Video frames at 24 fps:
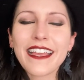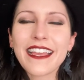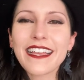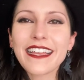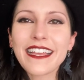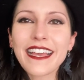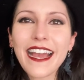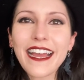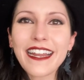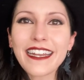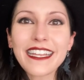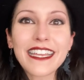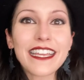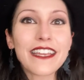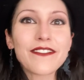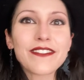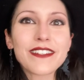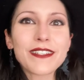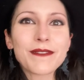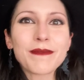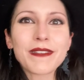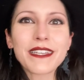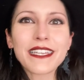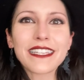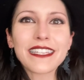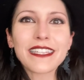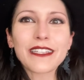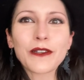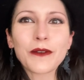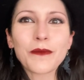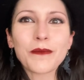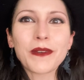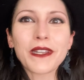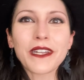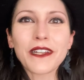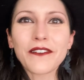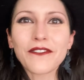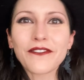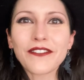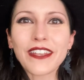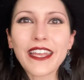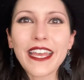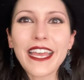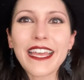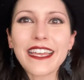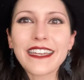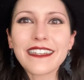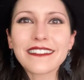kind of gives me a little bit of
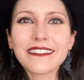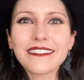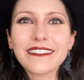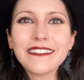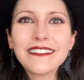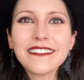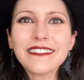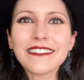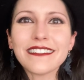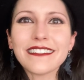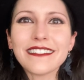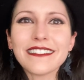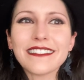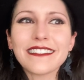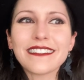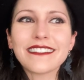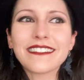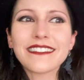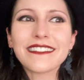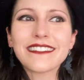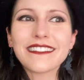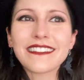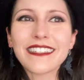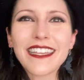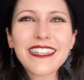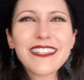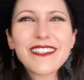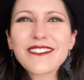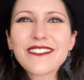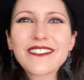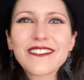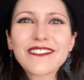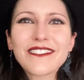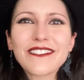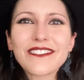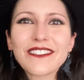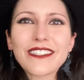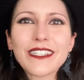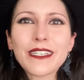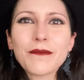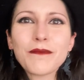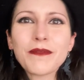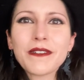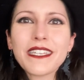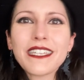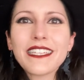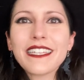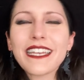like, ooh, that's
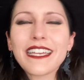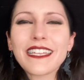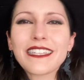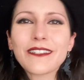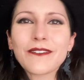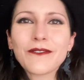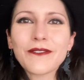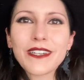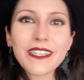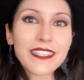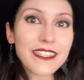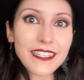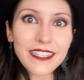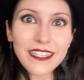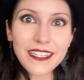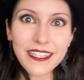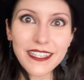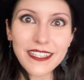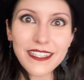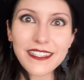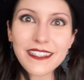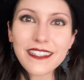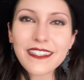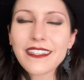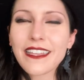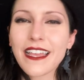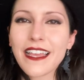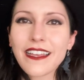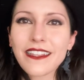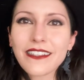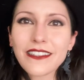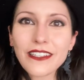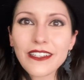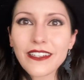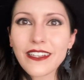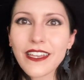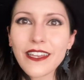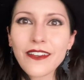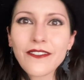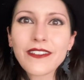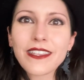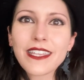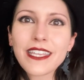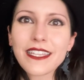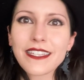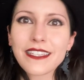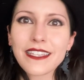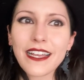creepy, like the way that he's like looking
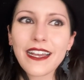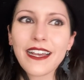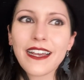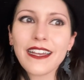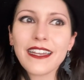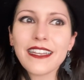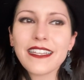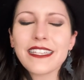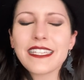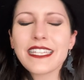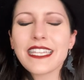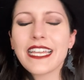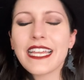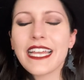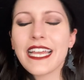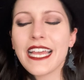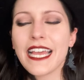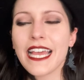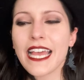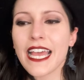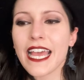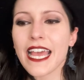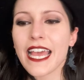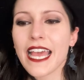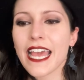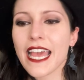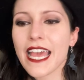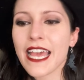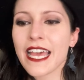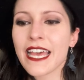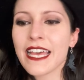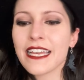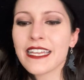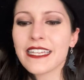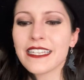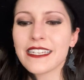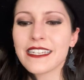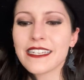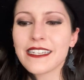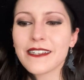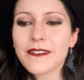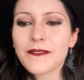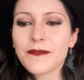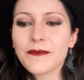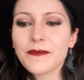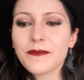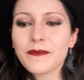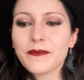with his eyes. And
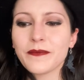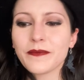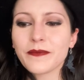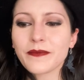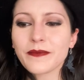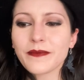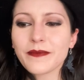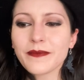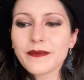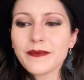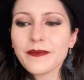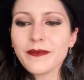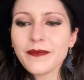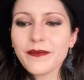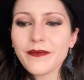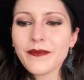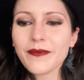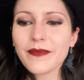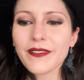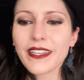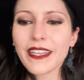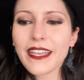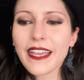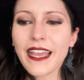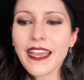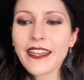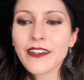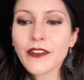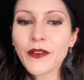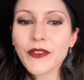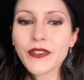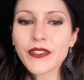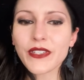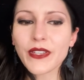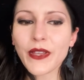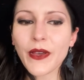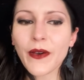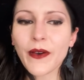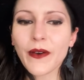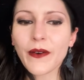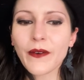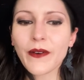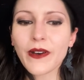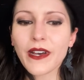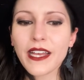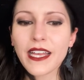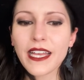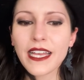
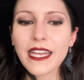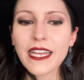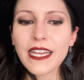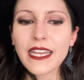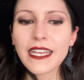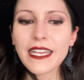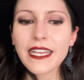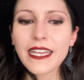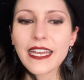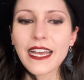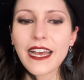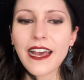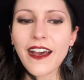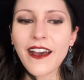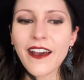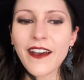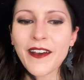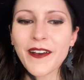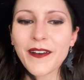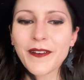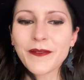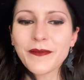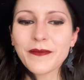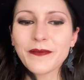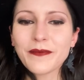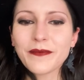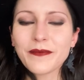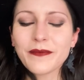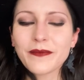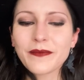also, oh,